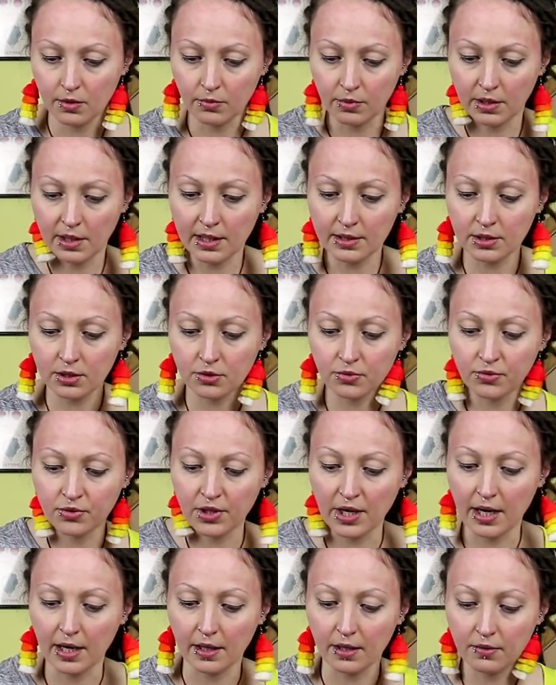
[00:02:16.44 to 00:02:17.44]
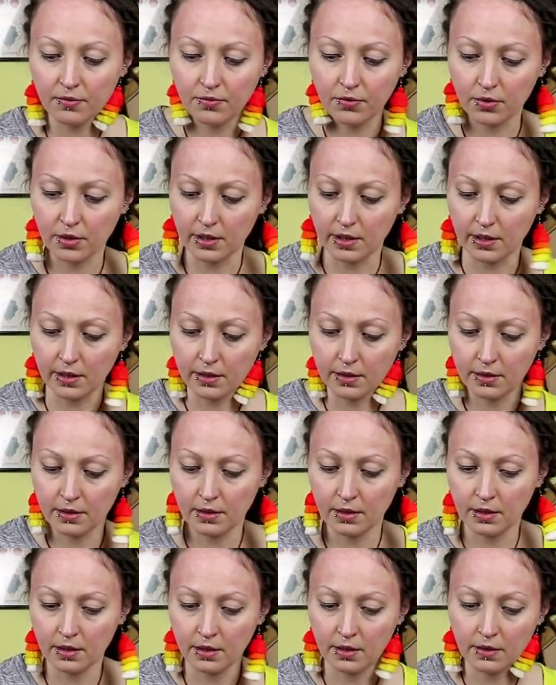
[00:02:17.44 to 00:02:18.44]
we let it fry for
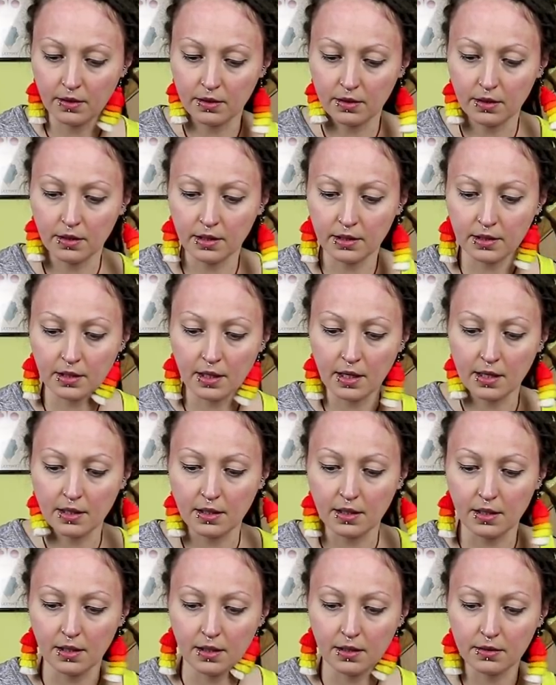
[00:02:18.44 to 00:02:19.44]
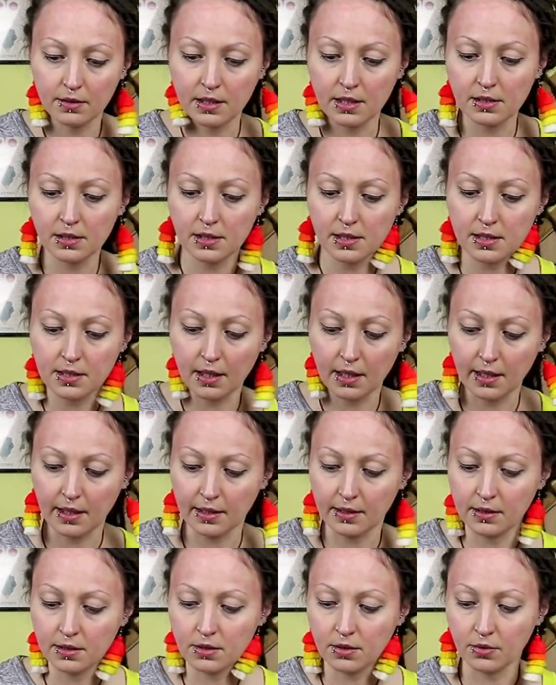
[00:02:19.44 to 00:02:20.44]
literally 30
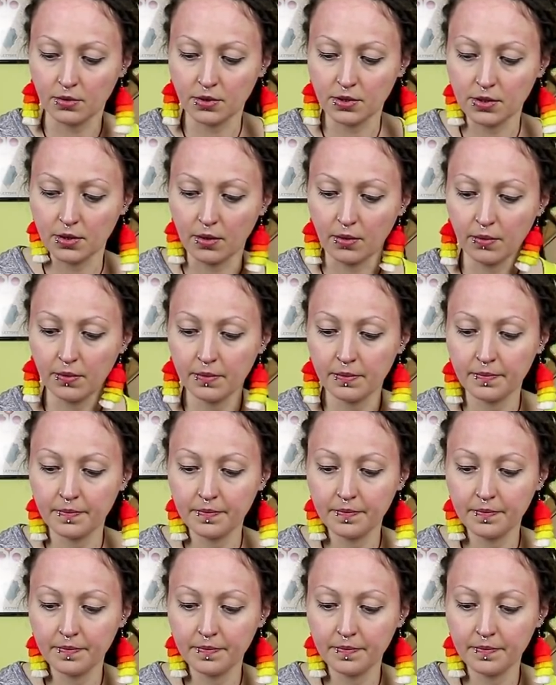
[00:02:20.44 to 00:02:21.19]
seconds or so.